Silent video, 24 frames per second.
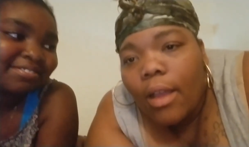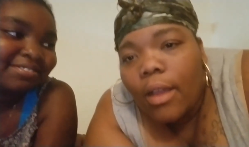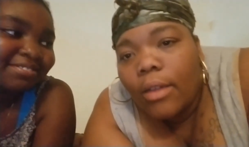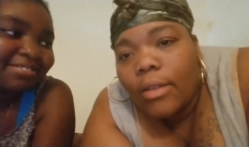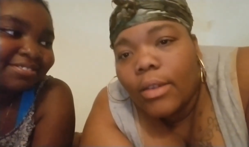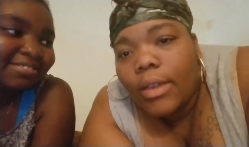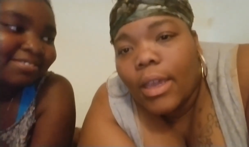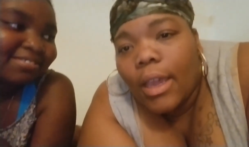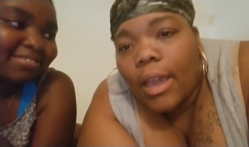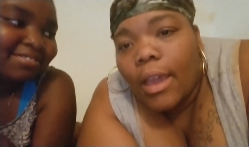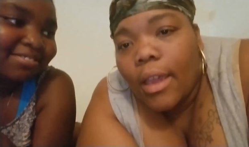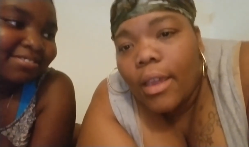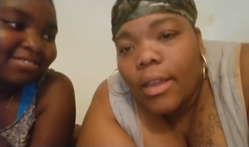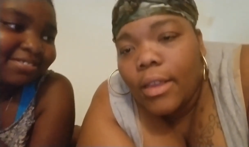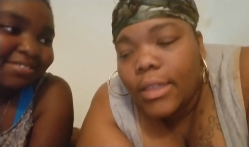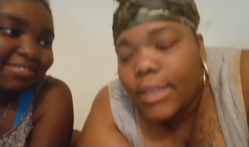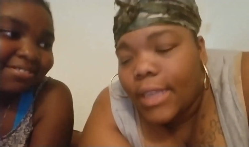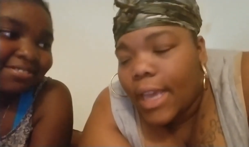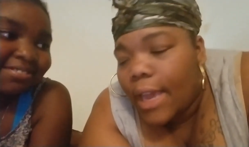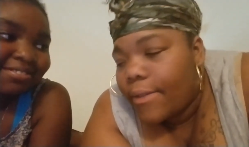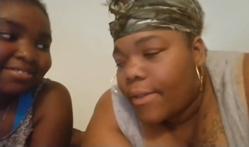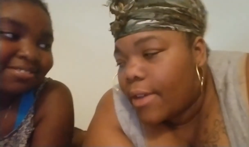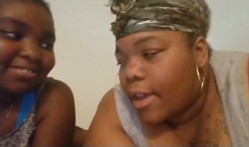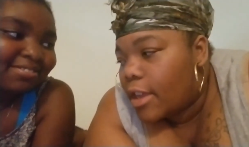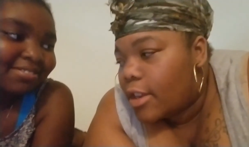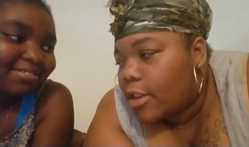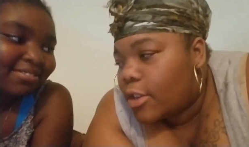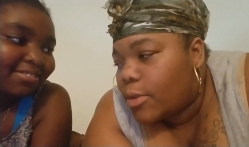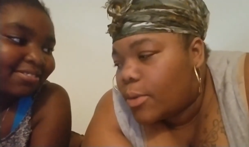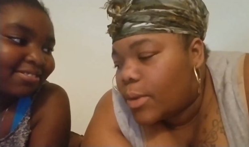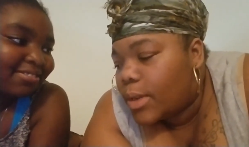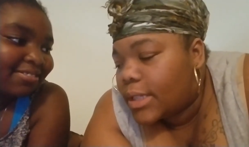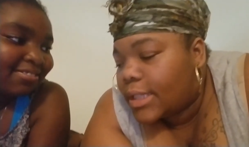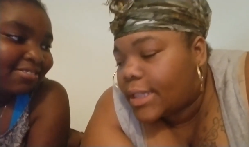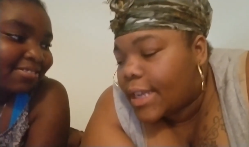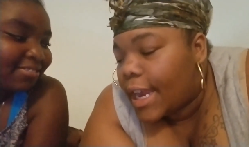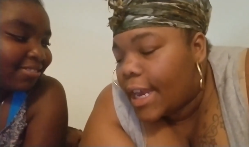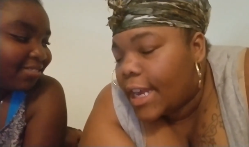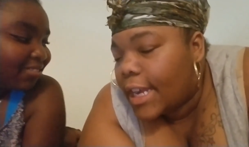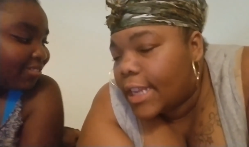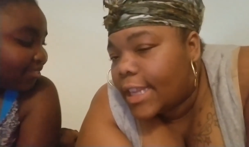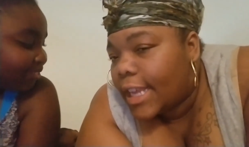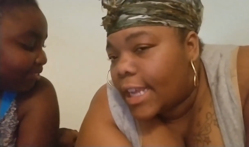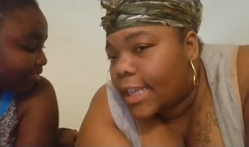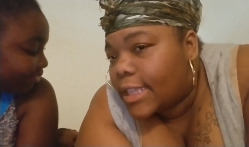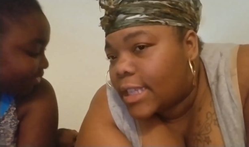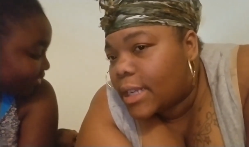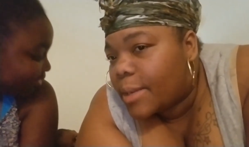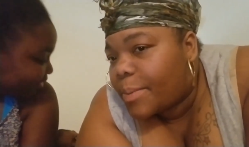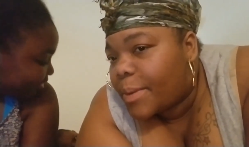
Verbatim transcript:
Speaker 1: Okay. Davion, do you want to say anything to the